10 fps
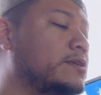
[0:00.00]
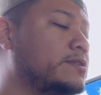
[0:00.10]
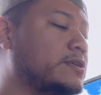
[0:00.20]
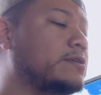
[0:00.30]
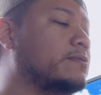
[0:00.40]

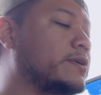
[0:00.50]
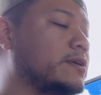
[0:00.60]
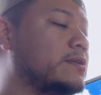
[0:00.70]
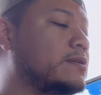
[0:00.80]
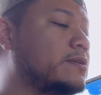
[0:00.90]
steering
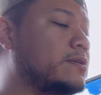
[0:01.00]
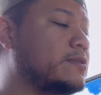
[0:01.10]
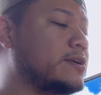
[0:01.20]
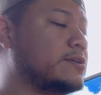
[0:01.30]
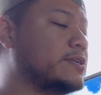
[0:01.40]
wheel,
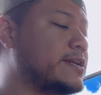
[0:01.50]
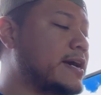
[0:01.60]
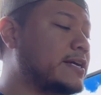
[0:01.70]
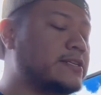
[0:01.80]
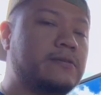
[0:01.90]
there's a
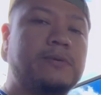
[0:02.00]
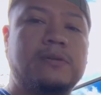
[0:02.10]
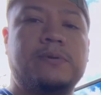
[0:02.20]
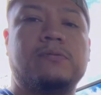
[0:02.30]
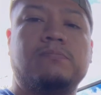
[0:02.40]

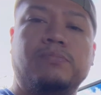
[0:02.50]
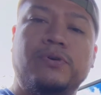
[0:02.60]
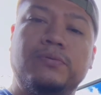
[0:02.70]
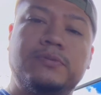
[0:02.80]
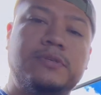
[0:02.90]
19mm
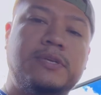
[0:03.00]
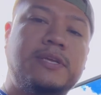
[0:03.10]
bolt.